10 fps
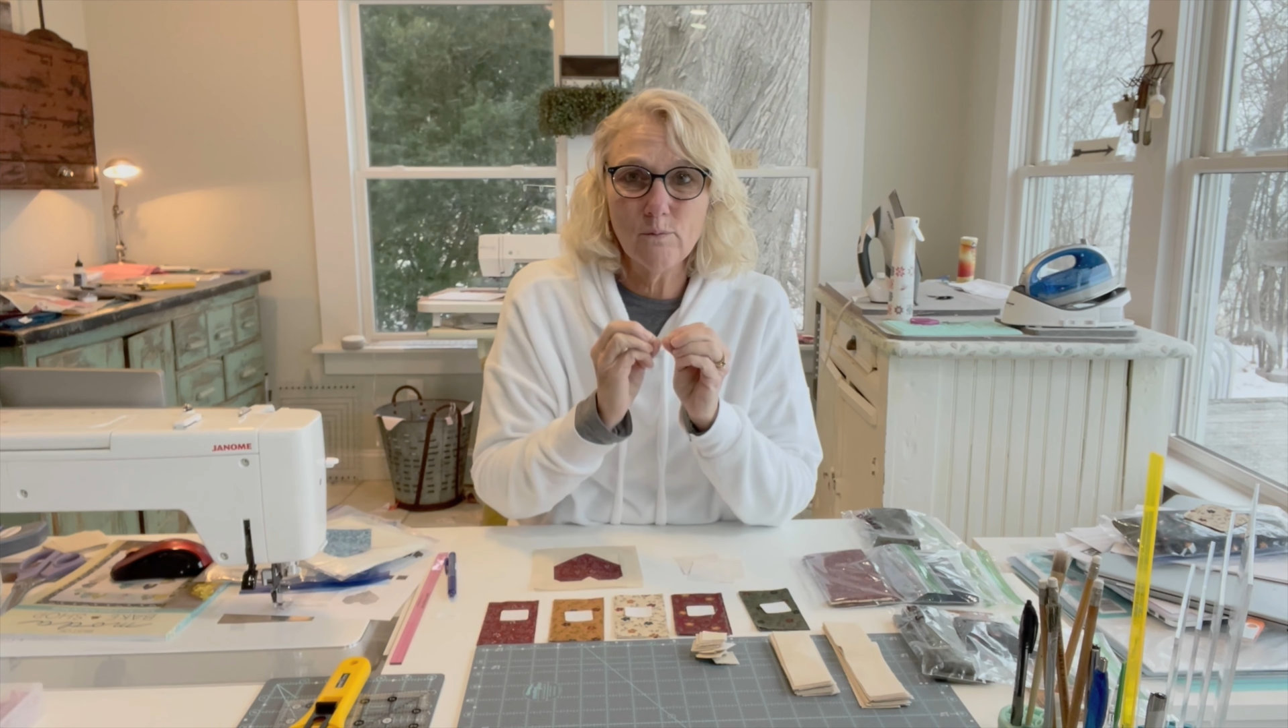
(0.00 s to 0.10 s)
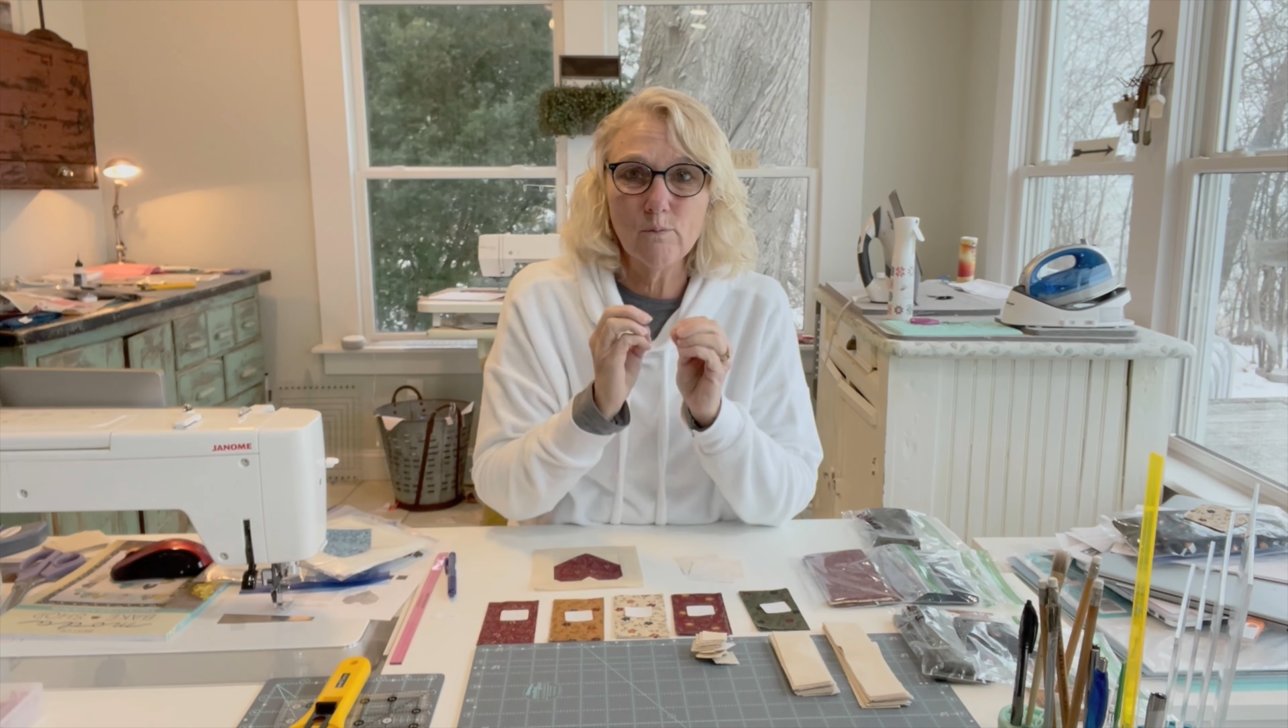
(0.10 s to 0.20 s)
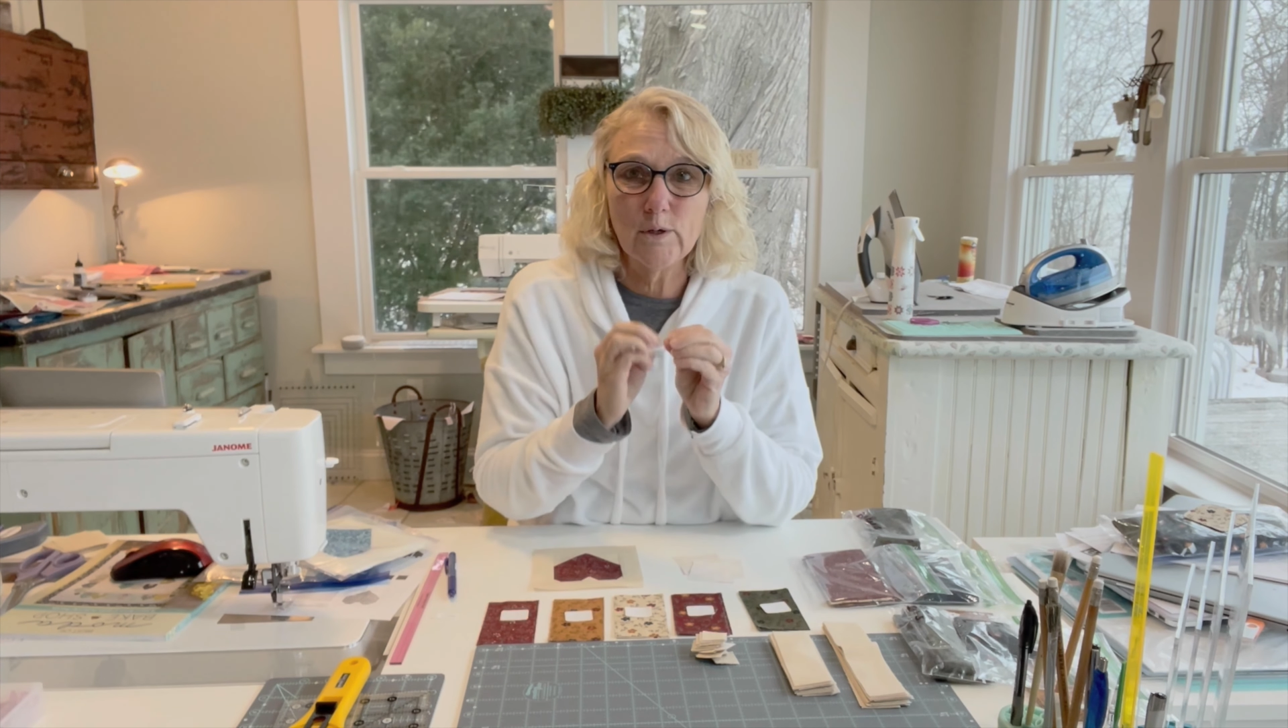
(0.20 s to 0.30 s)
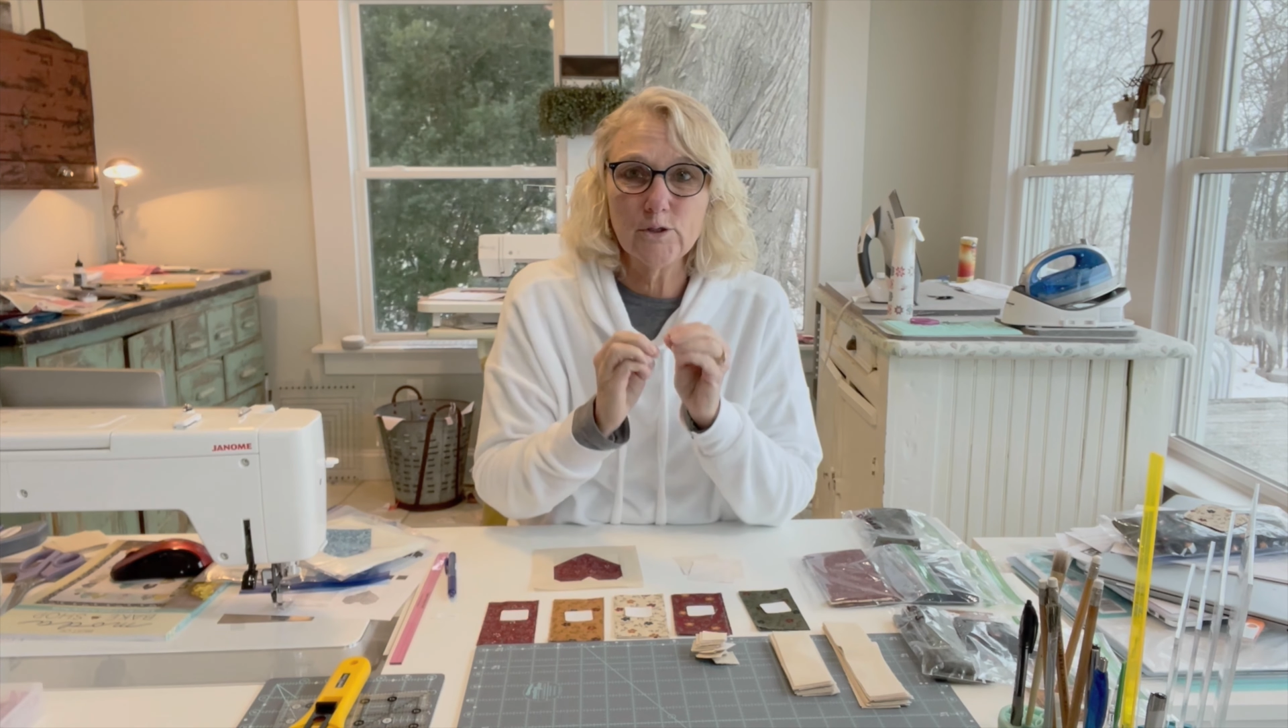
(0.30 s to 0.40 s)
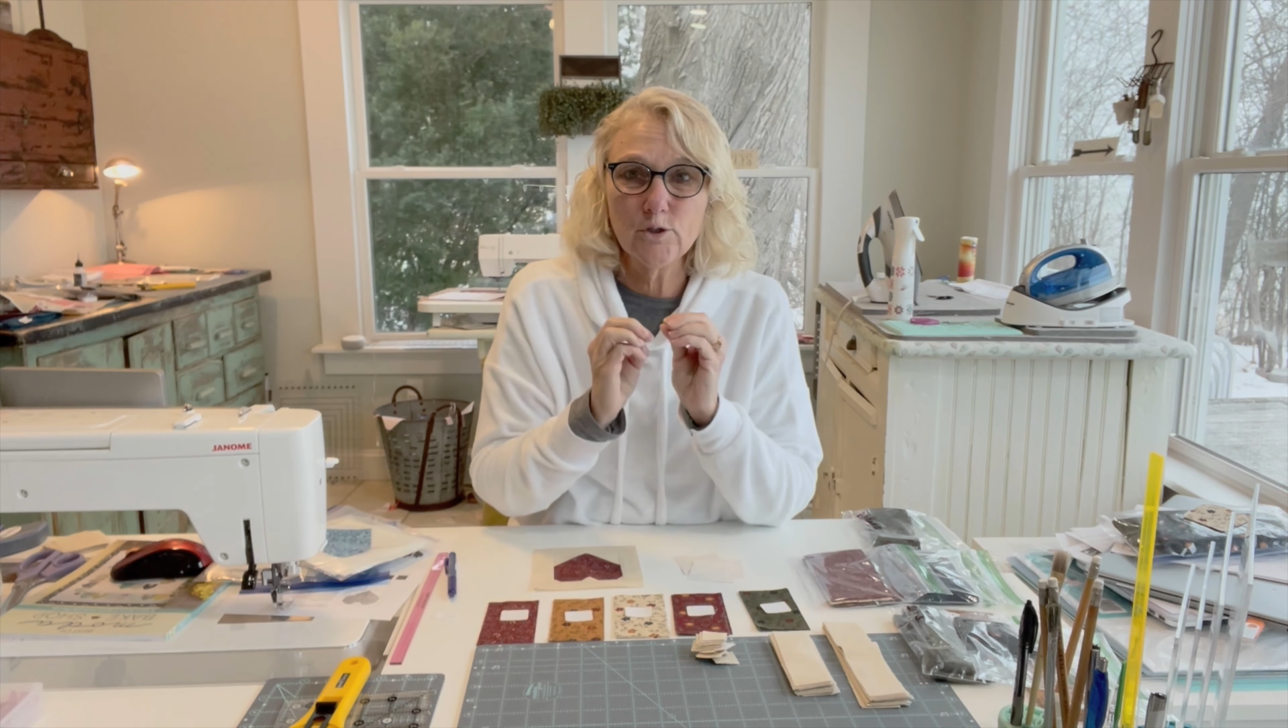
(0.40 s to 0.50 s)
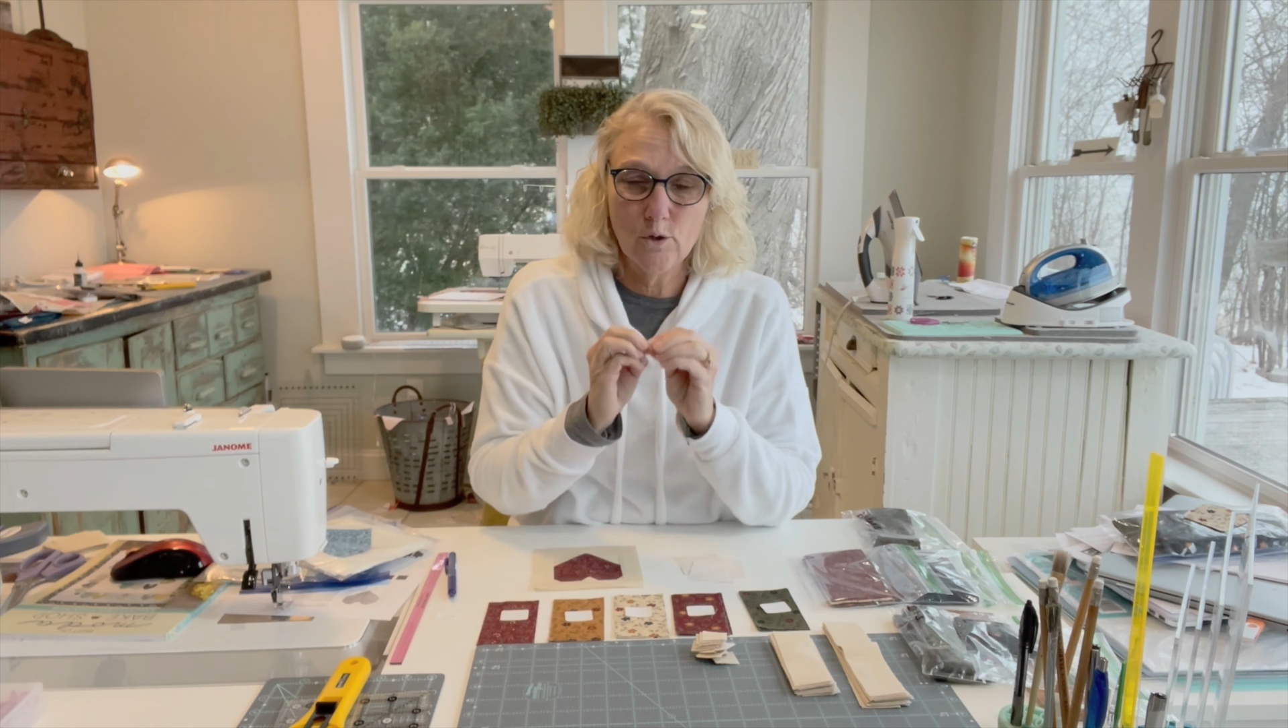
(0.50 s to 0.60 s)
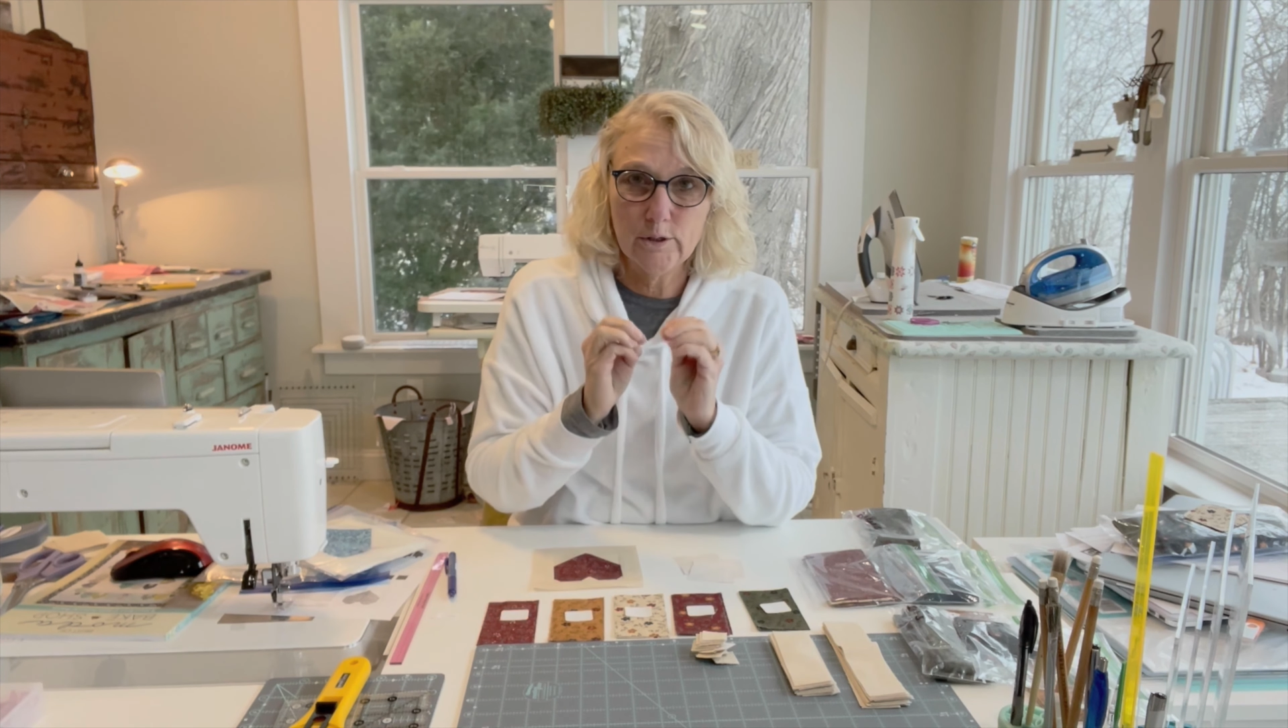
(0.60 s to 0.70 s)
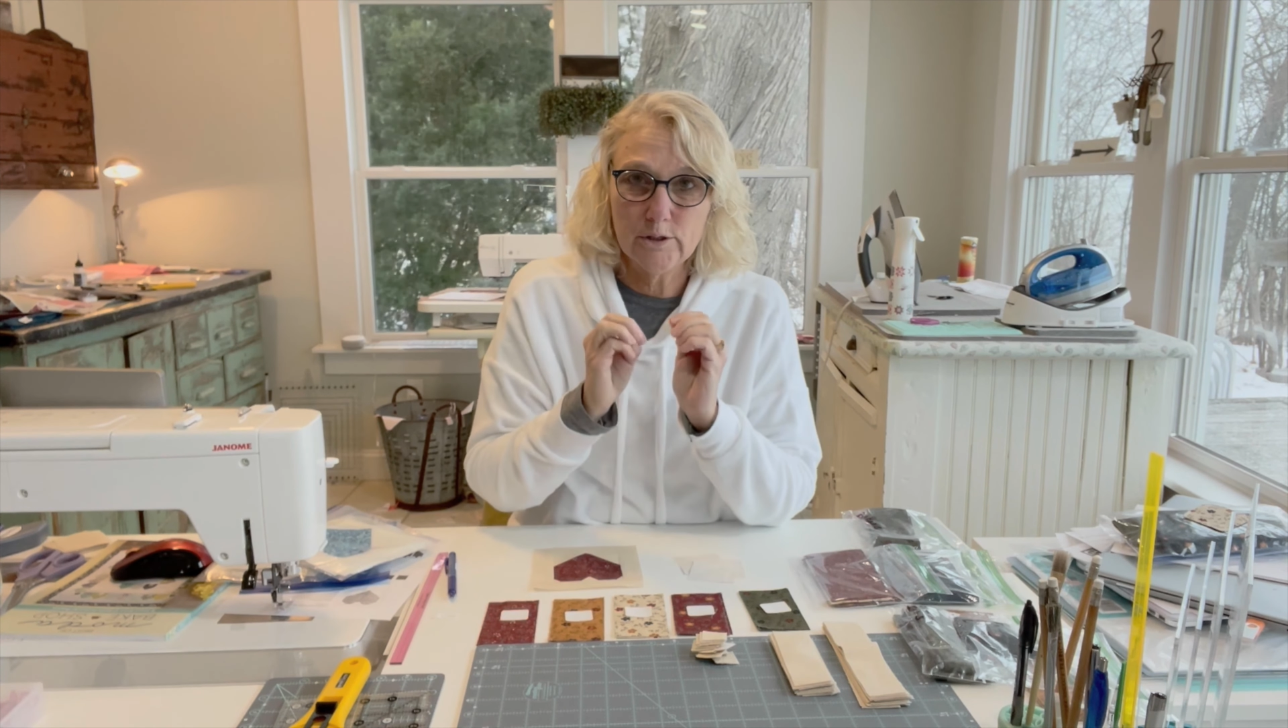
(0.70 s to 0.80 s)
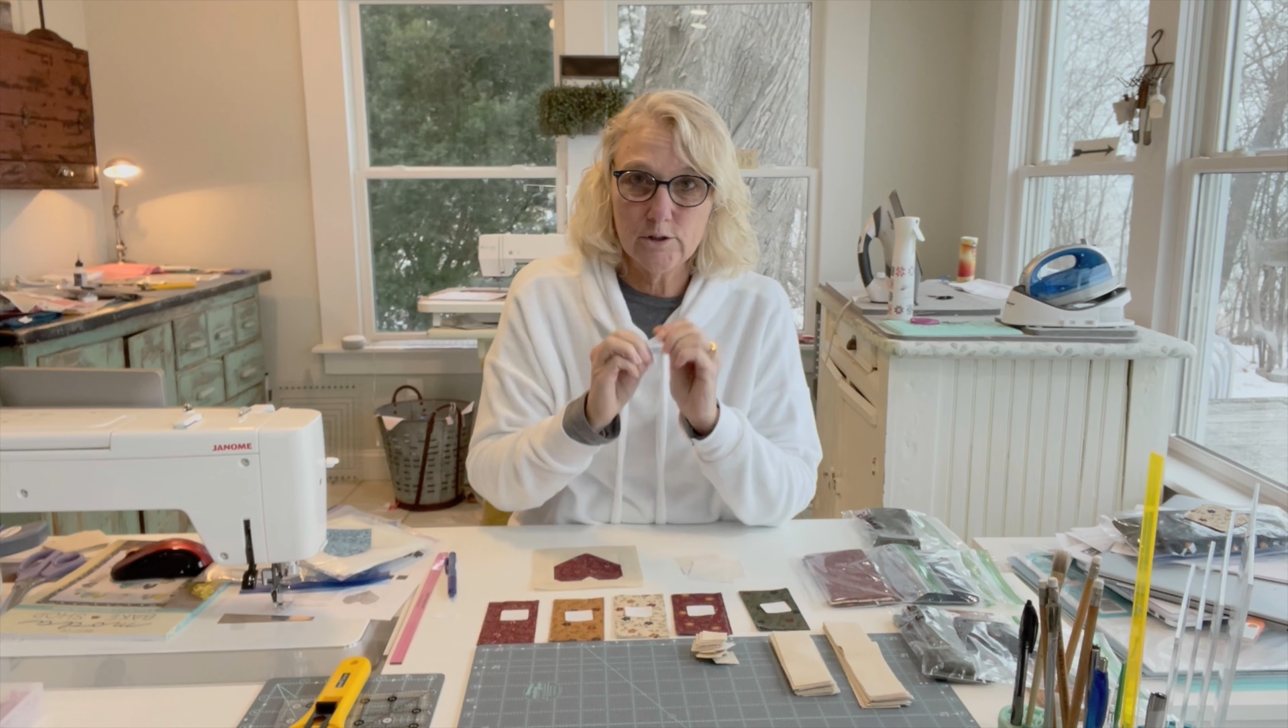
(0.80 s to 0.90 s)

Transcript: what you're going to